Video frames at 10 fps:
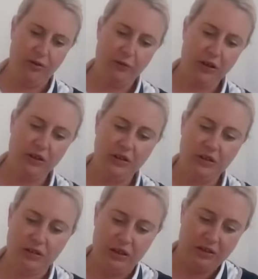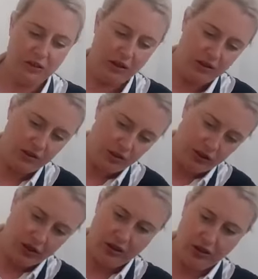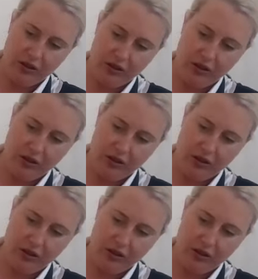the rind is is nice looking.